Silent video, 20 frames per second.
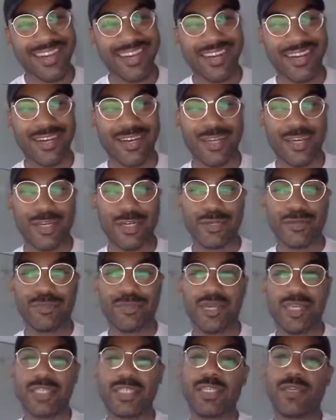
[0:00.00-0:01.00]
Yeah.
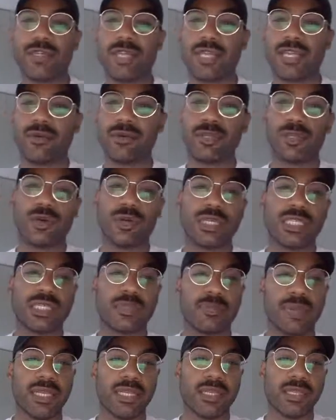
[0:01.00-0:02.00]
Um, and so then I would
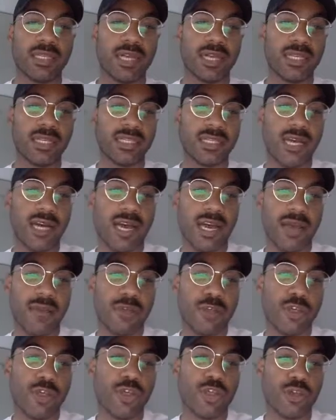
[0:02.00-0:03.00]
always spend a lot of
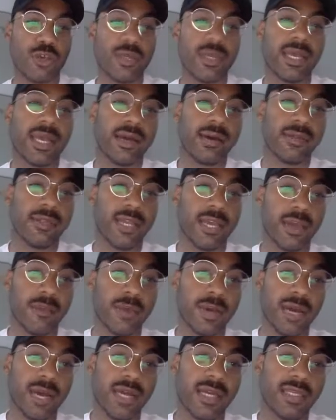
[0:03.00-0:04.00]
time just shooting out
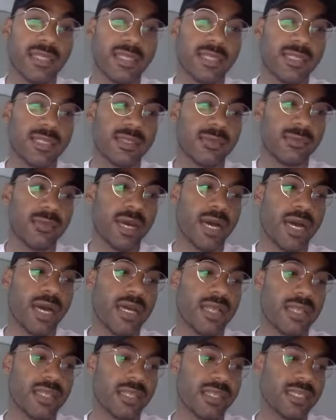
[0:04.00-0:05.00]
there behind
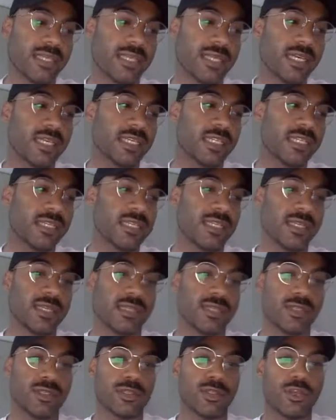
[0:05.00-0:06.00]
behind the scenes
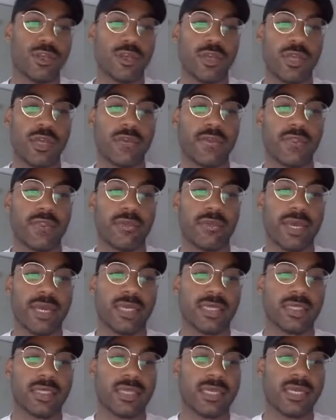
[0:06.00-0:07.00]
and shooting it for the
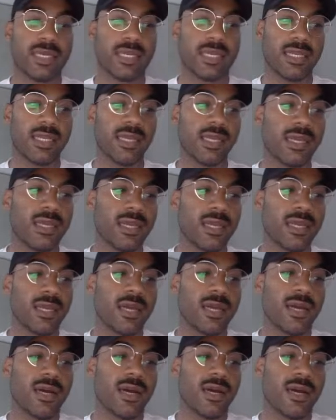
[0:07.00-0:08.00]
magazine and
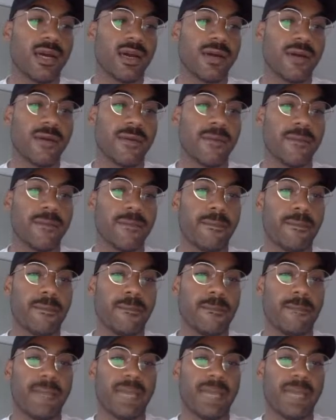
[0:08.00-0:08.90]
um,